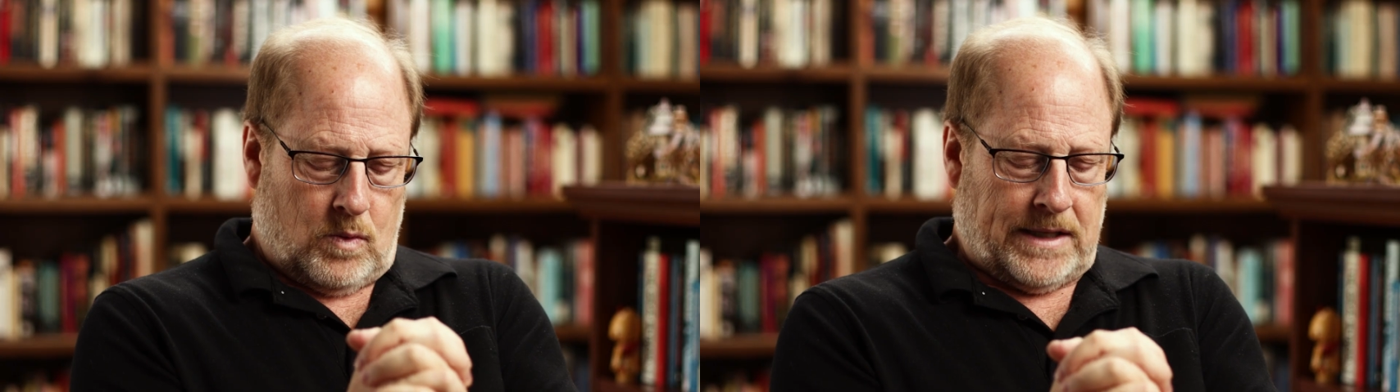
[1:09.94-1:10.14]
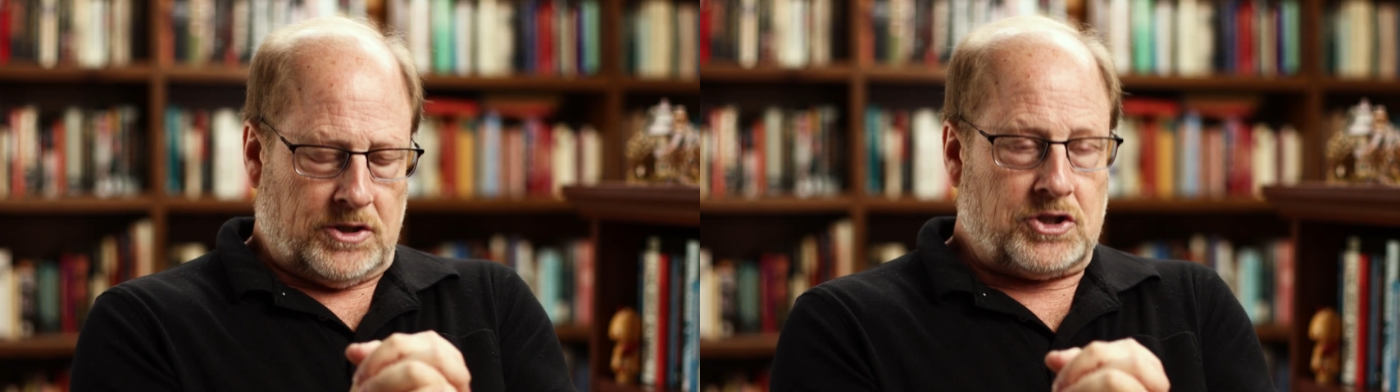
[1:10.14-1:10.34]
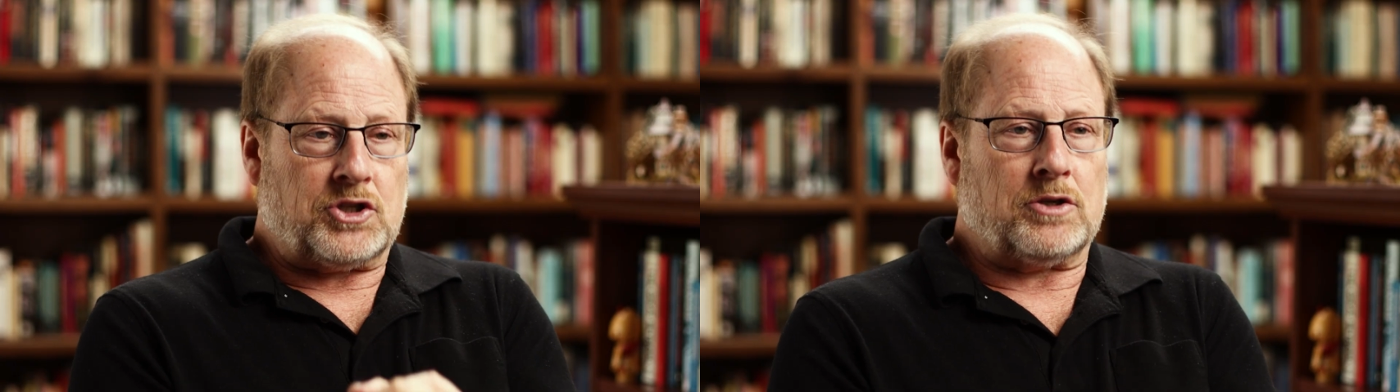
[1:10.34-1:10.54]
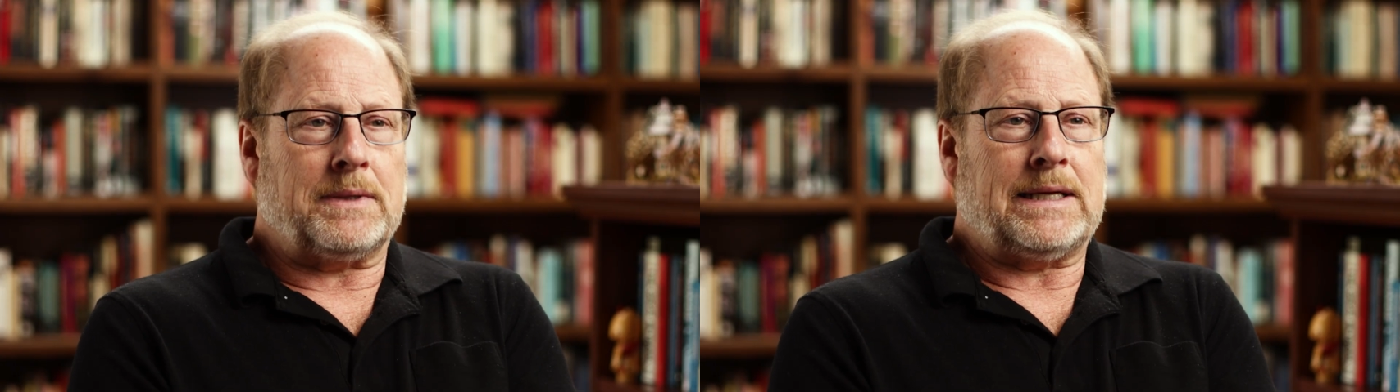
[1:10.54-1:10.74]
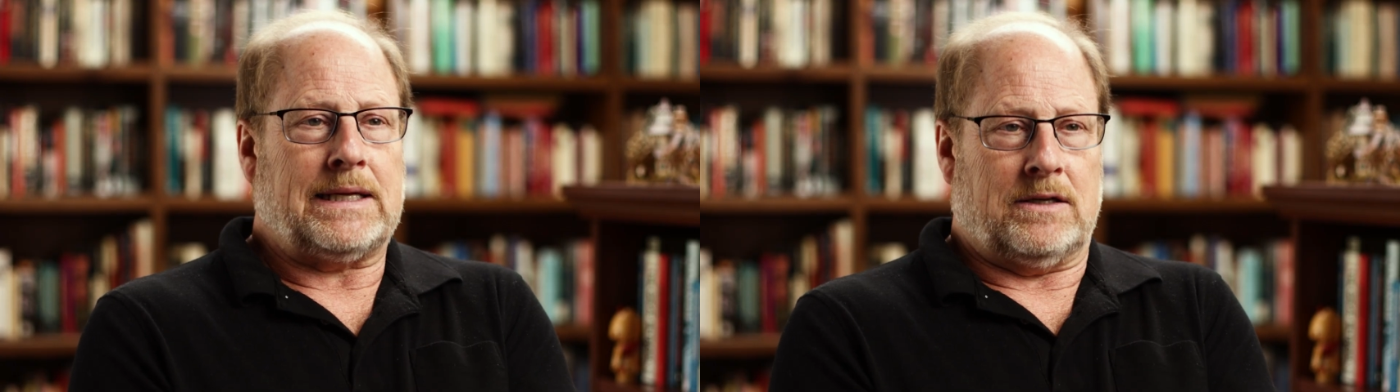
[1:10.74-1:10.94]
When
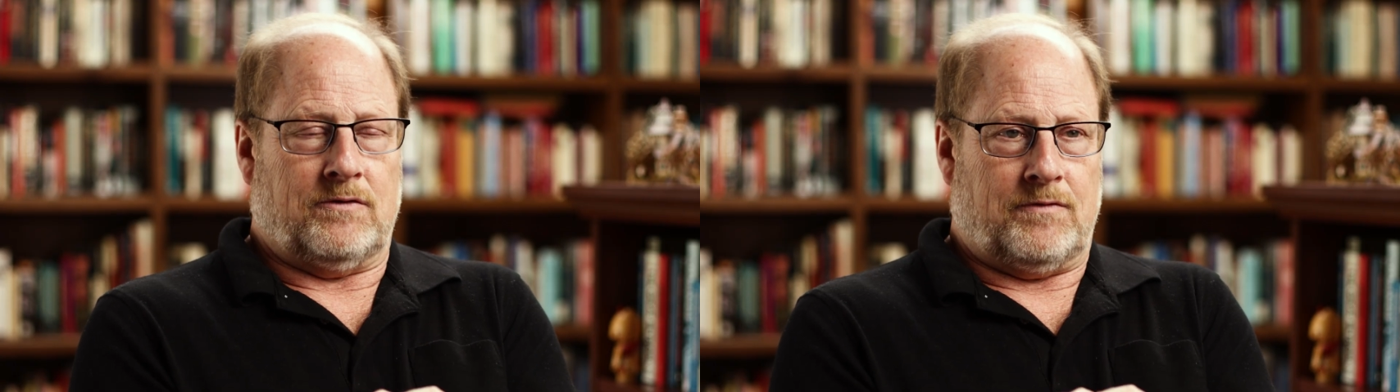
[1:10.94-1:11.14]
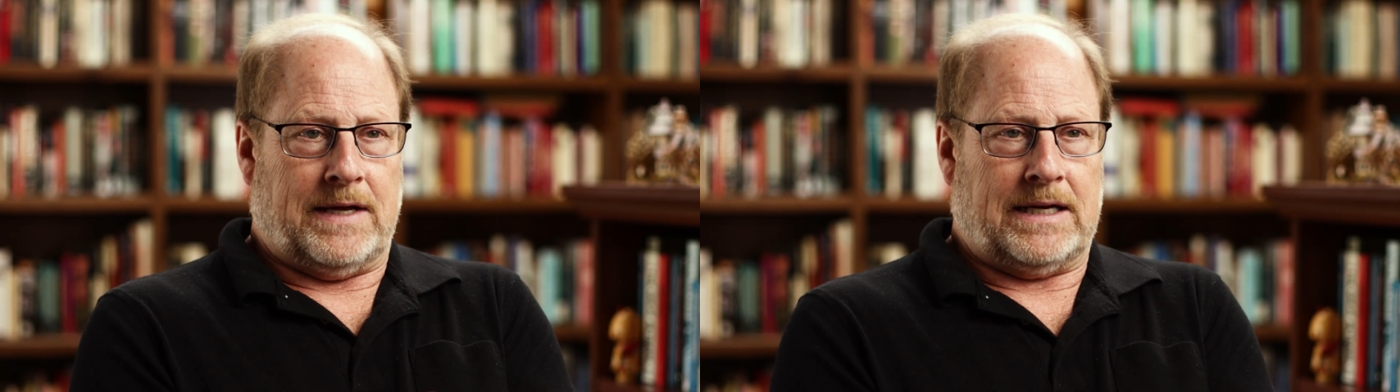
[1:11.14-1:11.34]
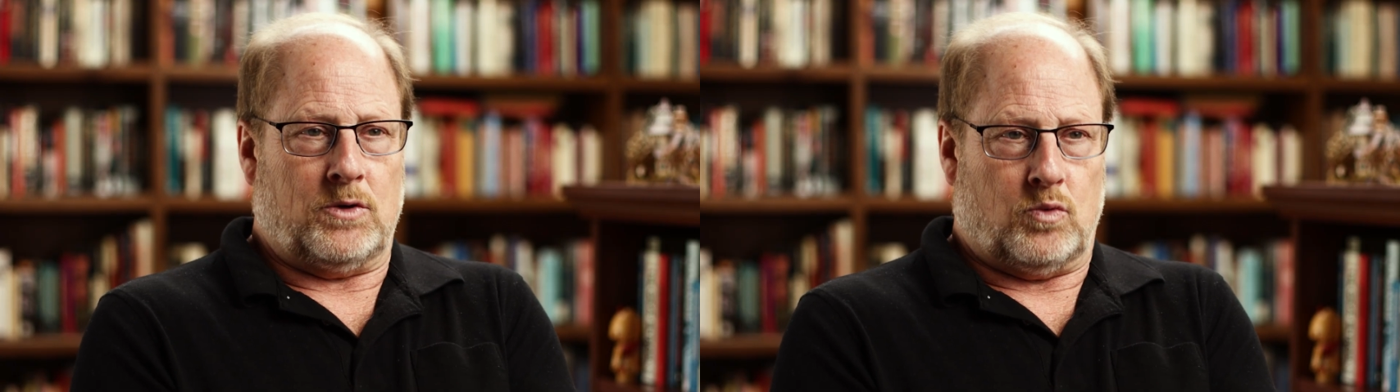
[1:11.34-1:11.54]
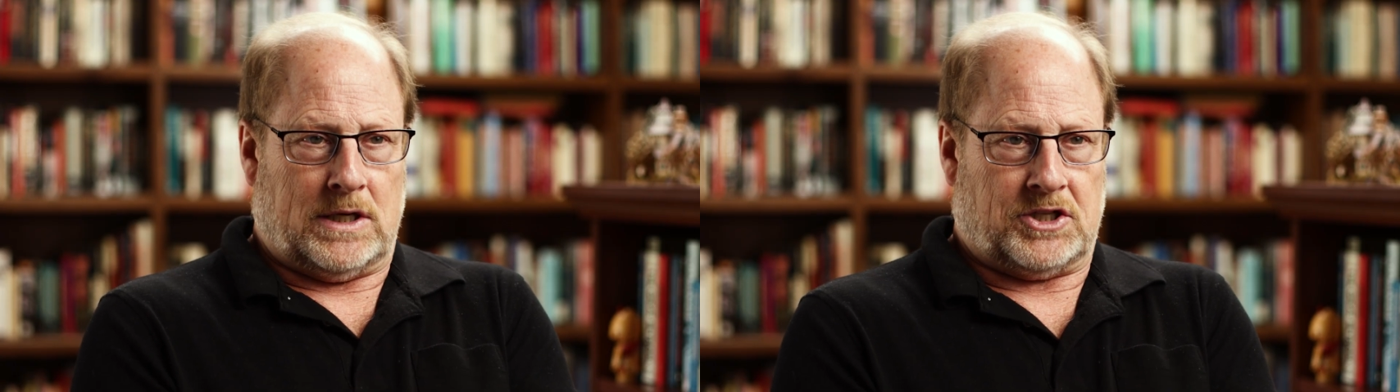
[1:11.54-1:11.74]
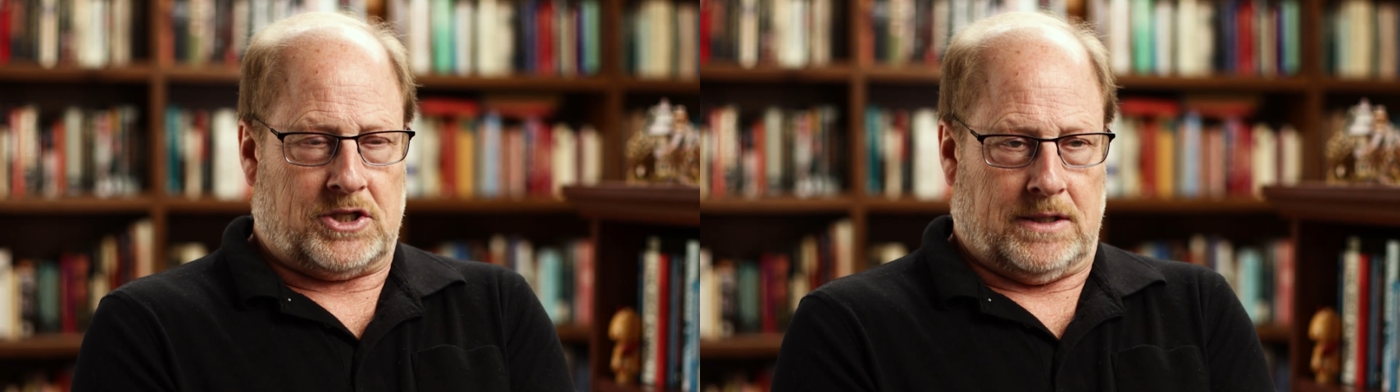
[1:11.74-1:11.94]
Germany invaded
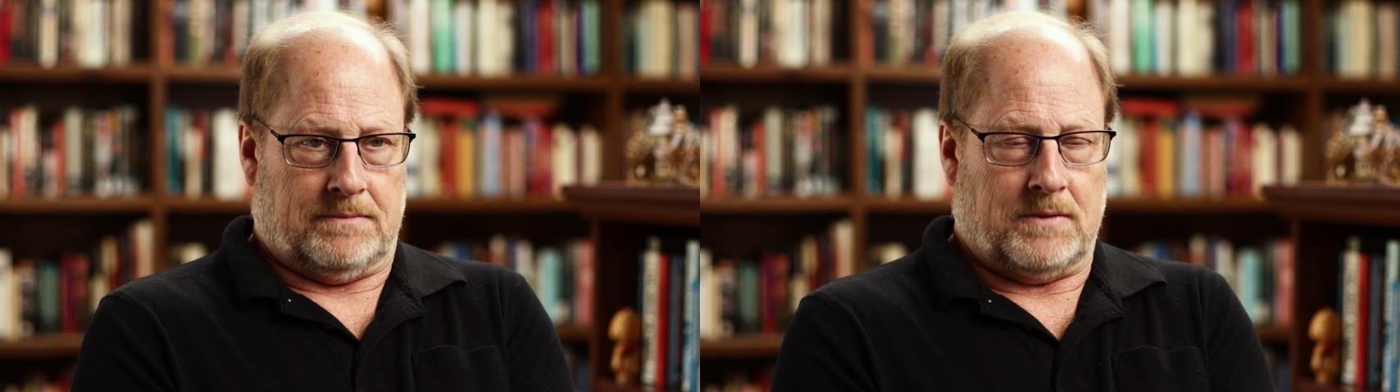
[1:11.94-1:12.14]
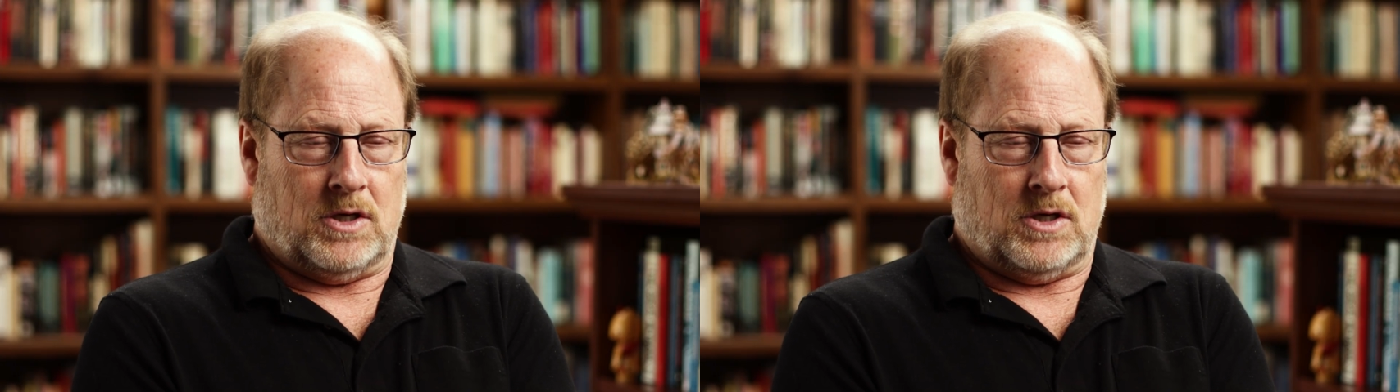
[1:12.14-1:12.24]
Russia